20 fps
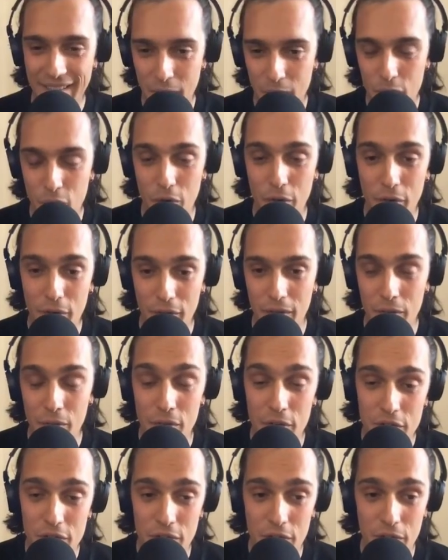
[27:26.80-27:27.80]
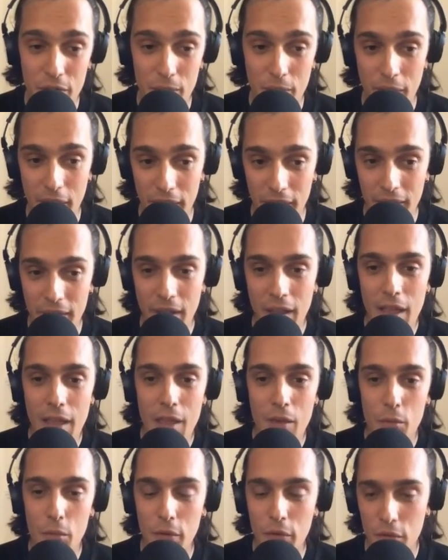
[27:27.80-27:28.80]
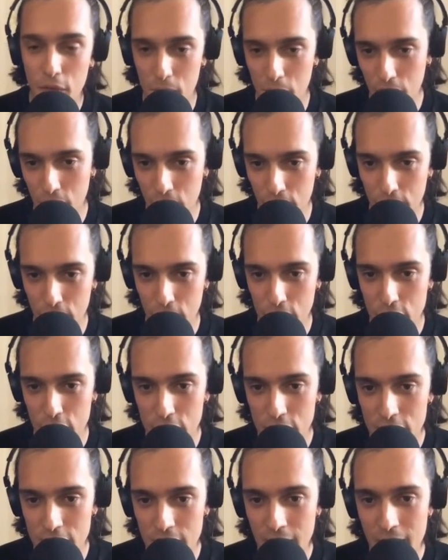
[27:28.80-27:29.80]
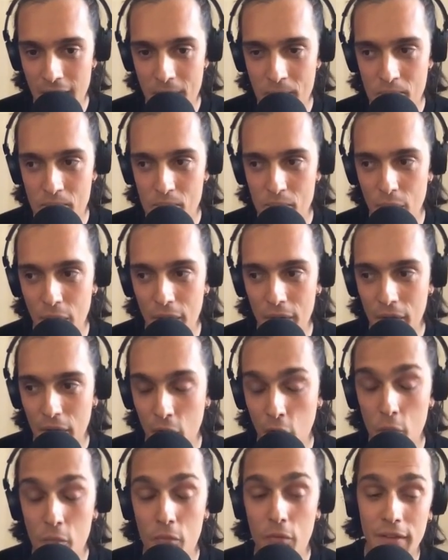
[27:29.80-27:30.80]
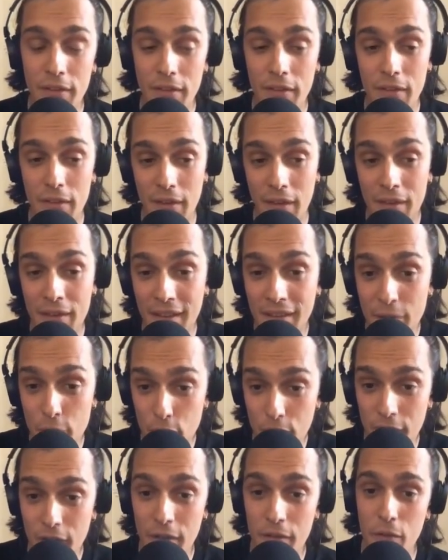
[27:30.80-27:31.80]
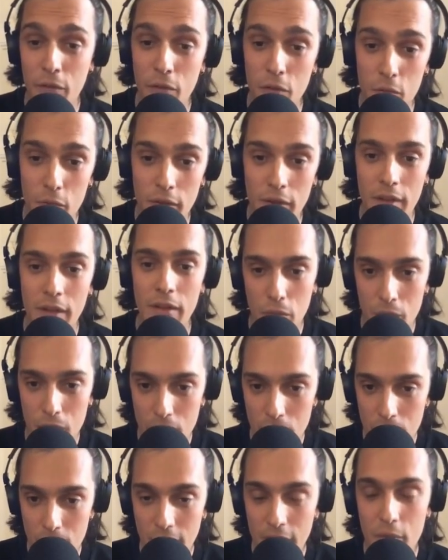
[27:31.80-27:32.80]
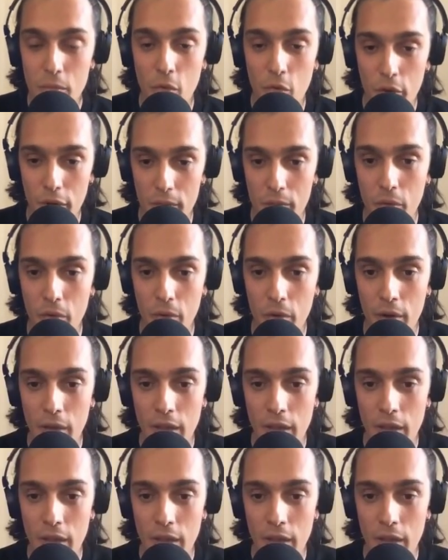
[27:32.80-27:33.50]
product vision pass with some of the functions. But hopefully, it's an exercise so we can make more and more